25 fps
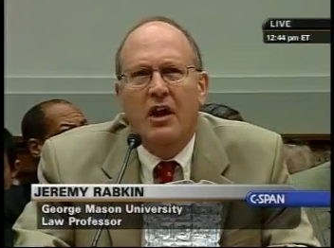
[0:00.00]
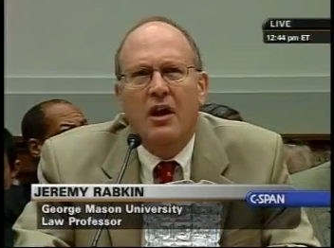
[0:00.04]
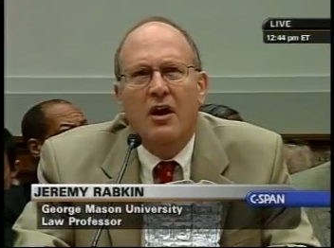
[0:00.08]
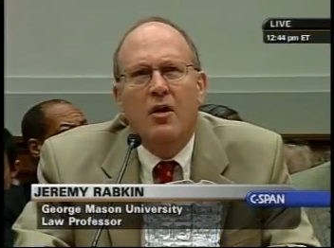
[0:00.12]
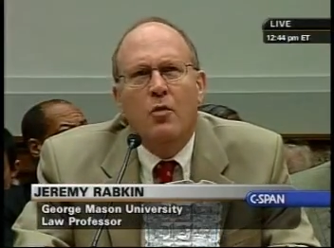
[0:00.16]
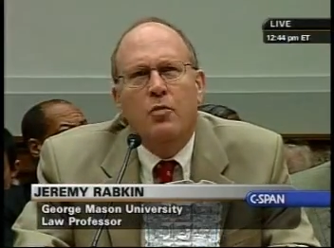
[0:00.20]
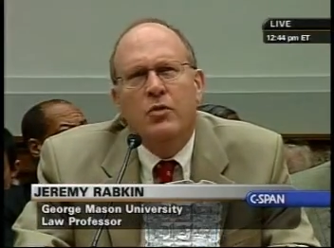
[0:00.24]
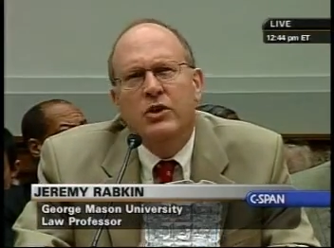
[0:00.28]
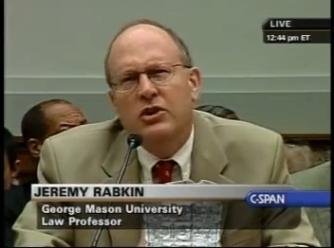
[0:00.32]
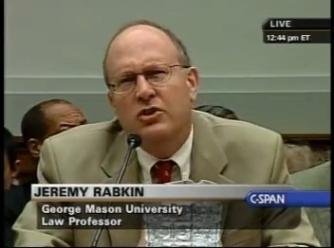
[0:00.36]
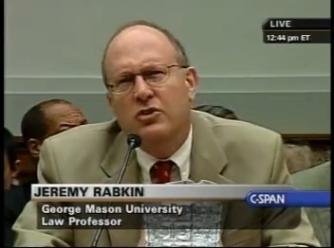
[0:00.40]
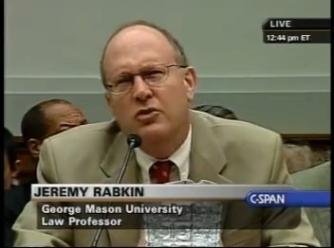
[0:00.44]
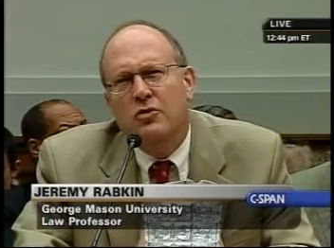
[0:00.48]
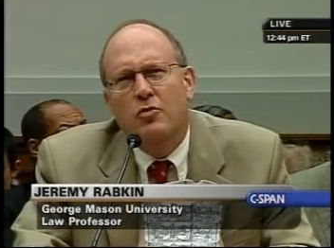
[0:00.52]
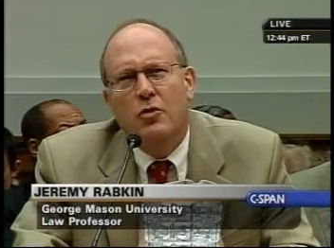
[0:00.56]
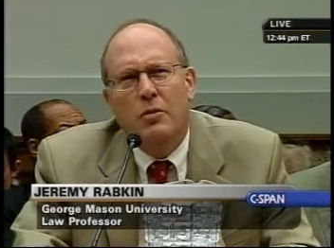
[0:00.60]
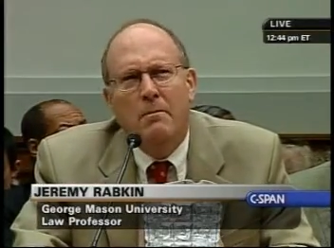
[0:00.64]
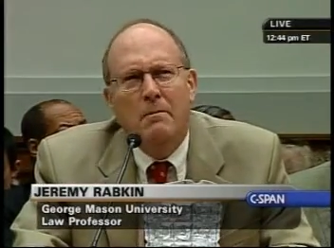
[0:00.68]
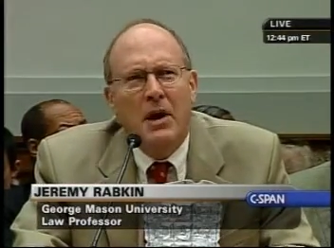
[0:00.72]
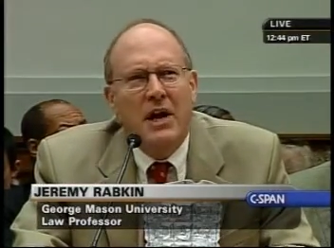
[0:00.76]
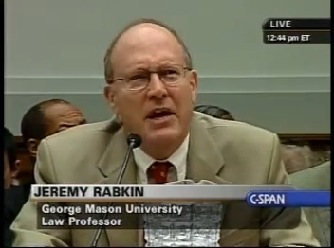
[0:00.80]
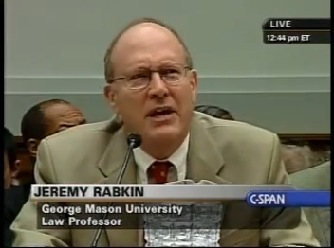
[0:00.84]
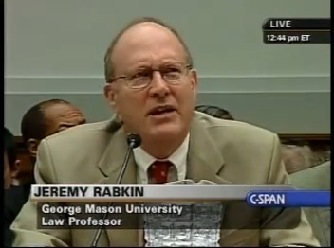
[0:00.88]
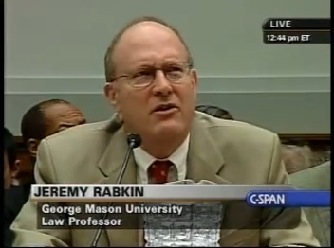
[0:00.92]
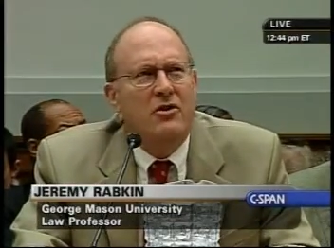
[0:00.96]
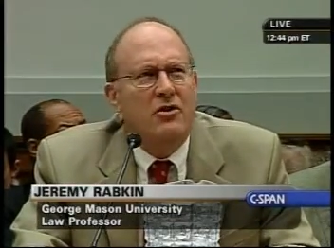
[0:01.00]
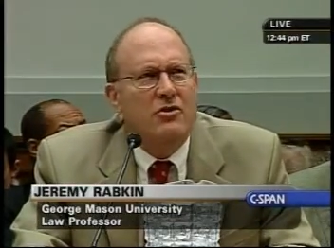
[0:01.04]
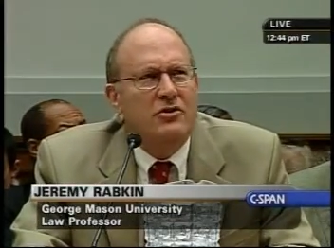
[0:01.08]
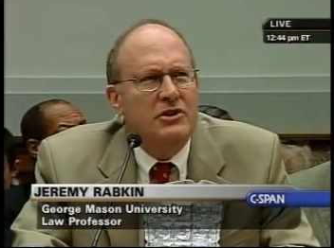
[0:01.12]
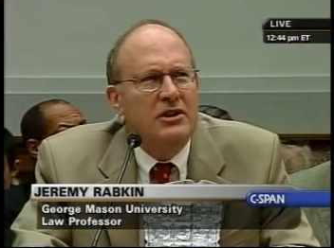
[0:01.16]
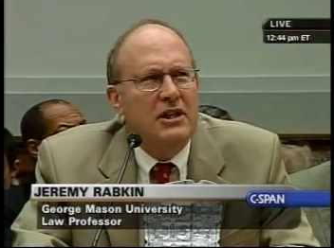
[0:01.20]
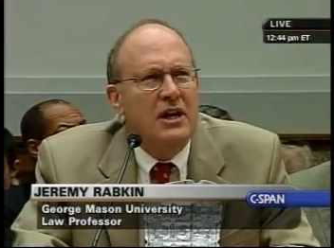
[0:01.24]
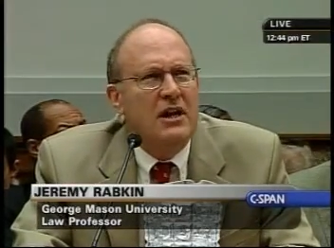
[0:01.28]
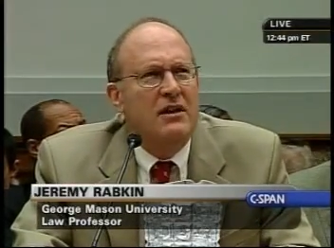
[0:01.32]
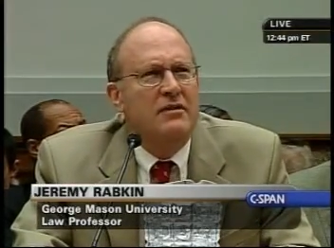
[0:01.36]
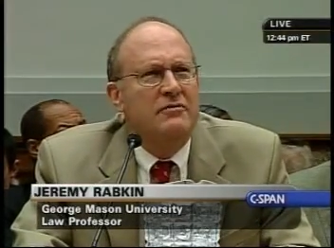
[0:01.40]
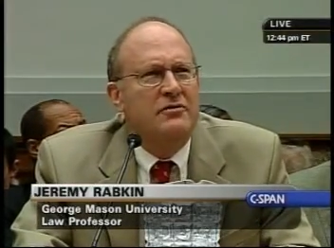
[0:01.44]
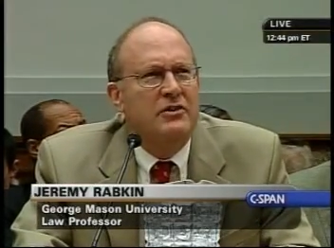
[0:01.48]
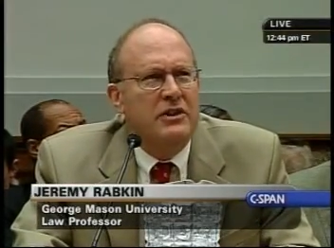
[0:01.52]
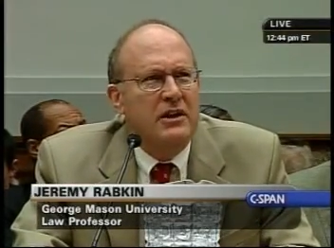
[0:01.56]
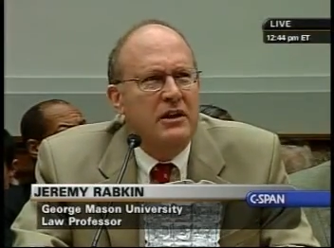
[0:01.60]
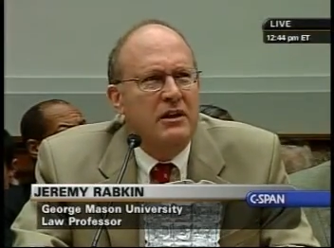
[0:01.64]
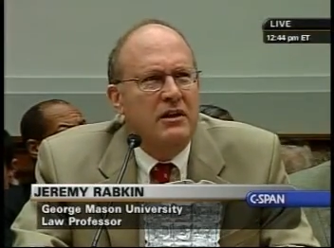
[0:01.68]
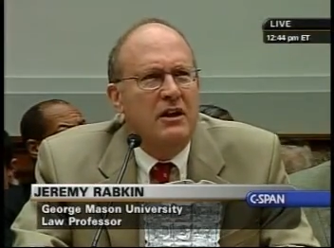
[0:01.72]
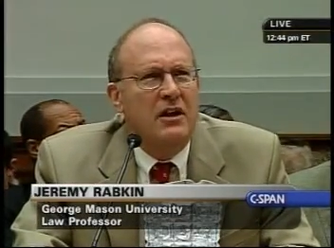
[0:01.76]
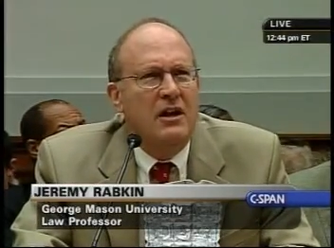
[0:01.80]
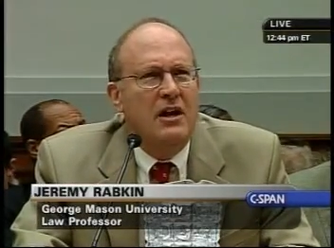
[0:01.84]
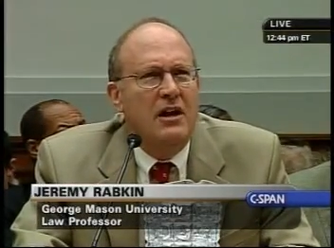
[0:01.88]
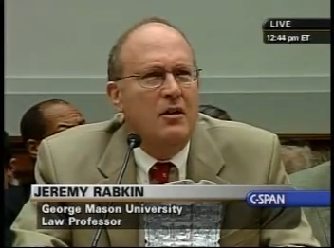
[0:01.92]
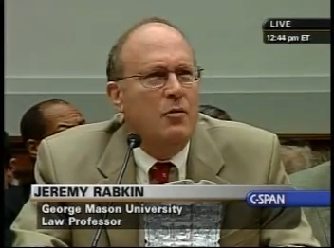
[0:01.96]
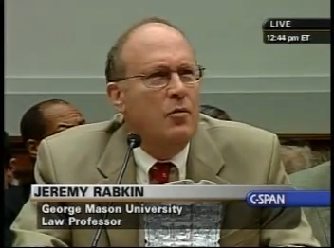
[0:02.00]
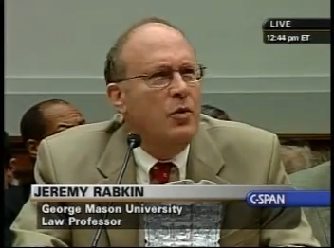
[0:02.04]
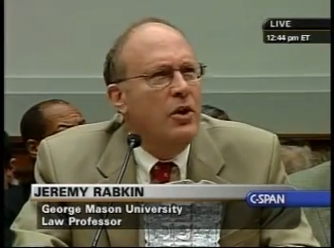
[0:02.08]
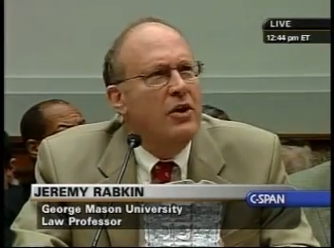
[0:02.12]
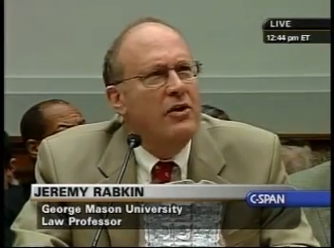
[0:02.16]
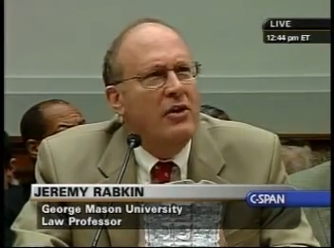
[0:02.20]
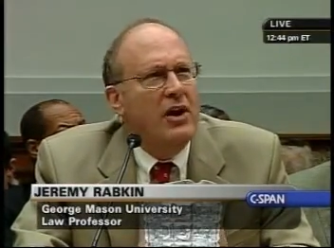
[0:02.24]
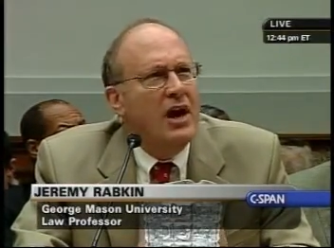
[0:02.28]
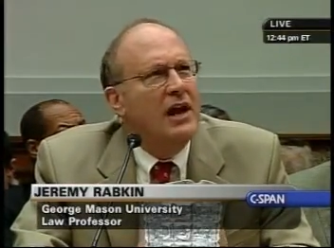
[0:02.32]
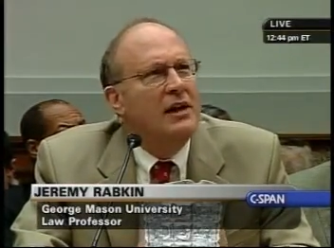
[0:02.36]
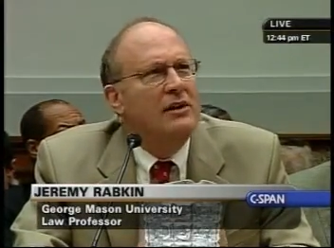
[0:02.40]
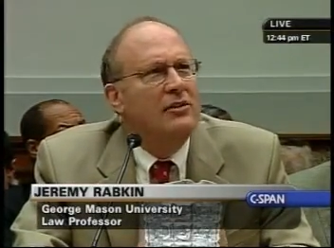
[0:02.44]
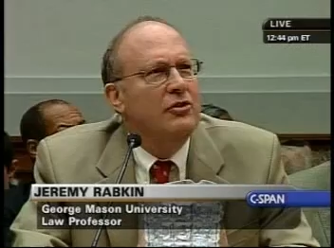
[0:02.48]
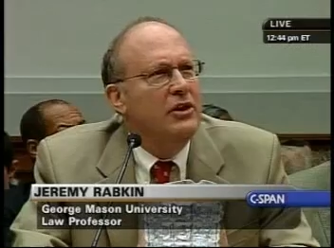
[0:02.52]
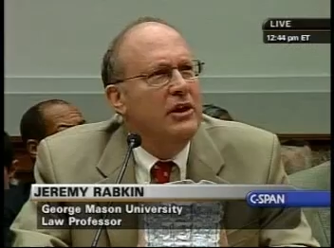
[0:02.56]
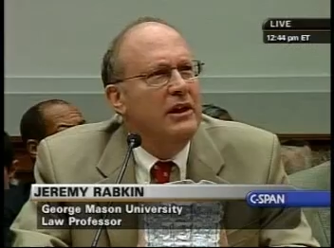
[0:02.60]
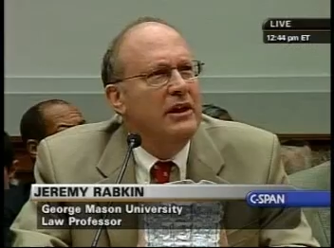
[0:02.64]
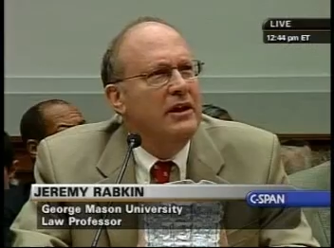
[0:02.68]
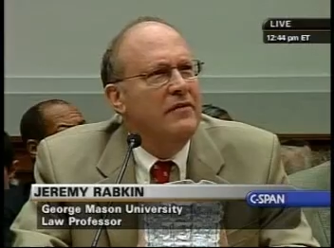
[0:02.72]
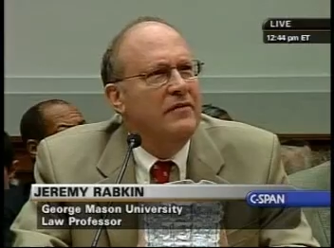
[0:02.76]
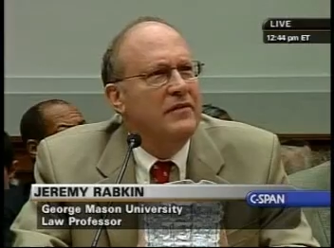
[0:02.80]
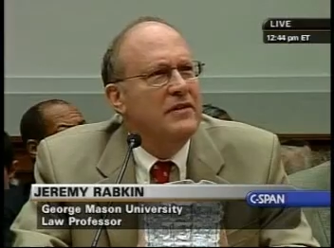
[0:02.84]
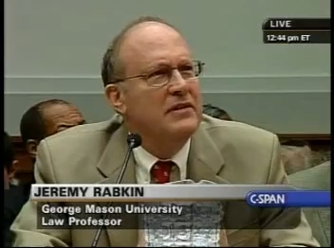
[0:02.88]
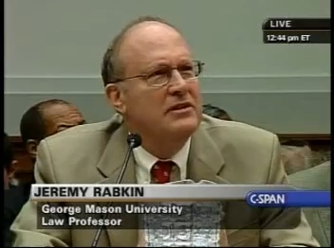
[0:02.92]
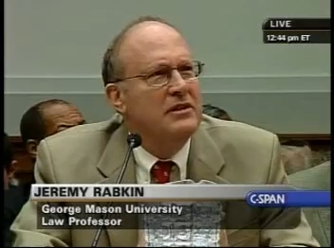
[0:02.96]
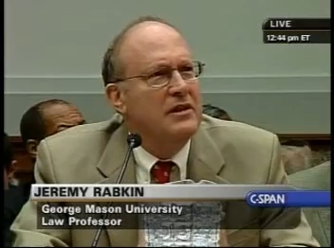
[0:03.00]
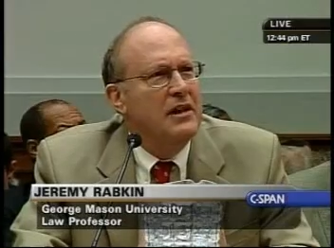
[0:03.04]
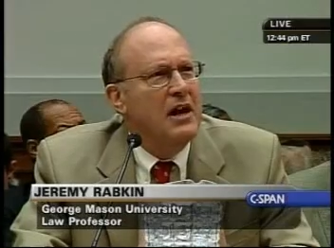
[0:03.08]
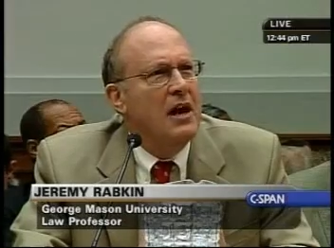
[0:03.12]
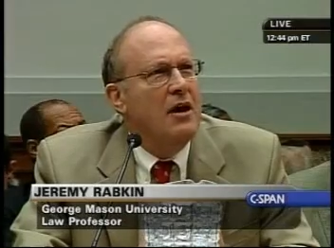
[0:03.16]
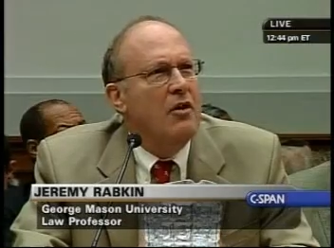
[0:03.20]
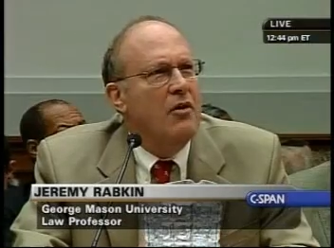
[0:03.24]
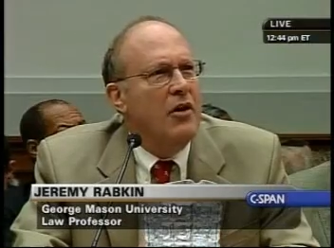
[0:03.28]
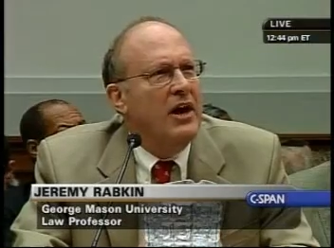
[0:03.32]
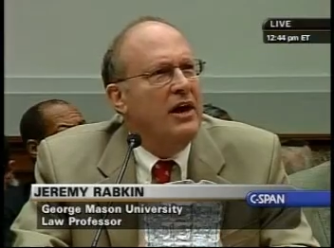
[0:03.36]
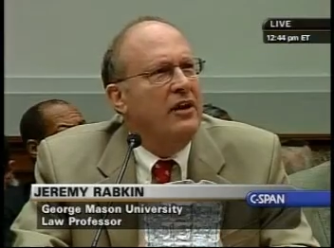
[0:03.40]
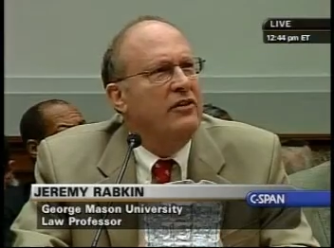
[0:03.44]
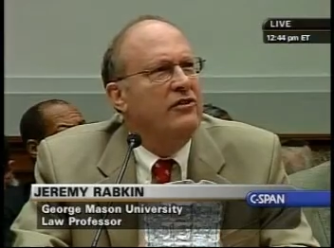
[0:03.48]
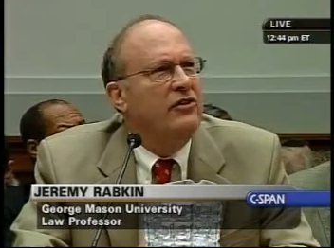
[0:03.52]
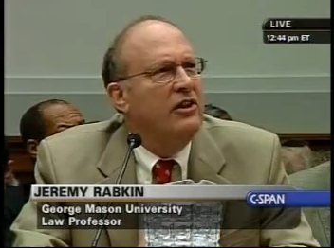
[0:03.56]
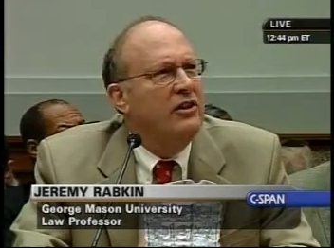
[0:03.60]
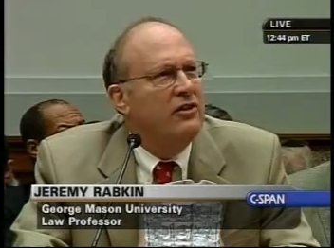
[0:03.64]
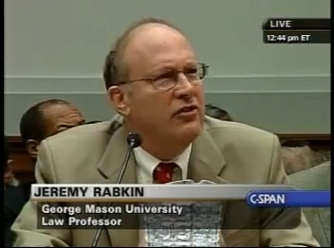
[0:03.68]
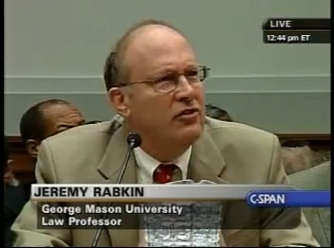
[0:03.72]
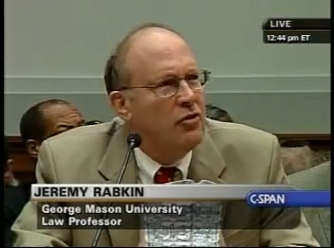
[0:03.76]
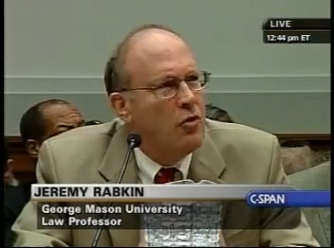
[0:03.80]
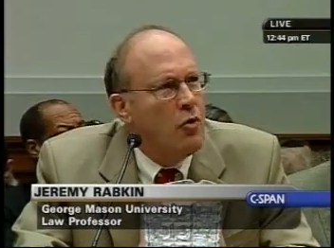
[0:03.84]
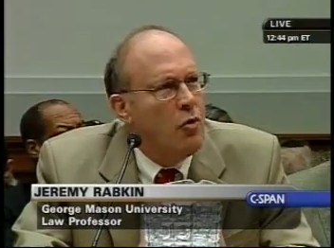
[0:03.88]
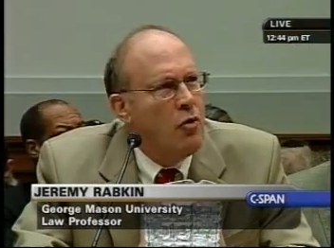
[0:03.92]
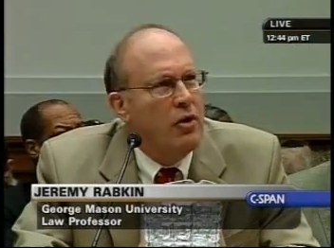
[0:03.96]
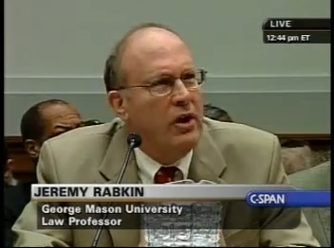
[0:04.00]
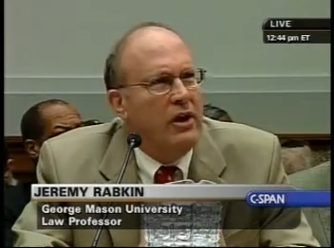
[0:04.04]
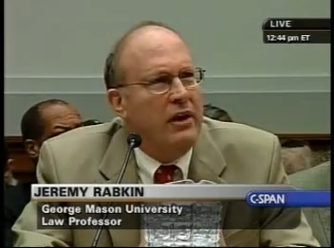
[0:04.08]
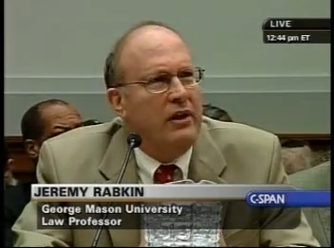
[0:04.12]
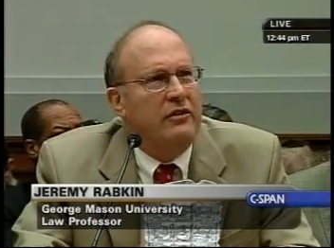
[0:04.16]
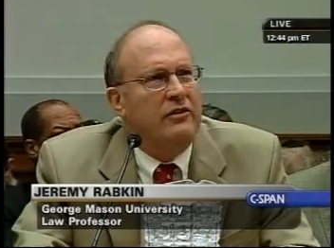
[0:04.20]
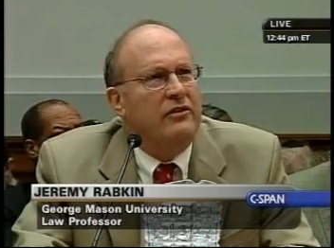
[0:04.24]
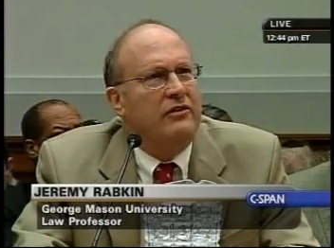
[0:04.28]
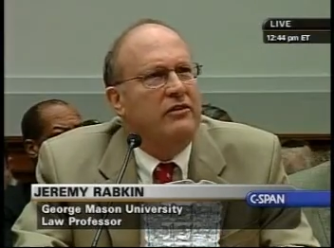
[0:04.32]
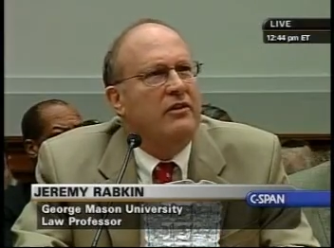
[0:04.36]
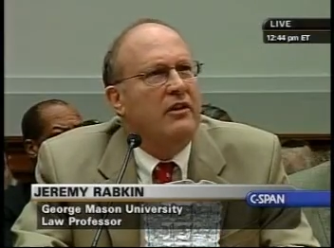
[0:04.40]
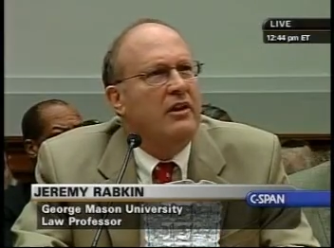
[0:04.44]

we should remind ourselves that we are not looking at this now as historians.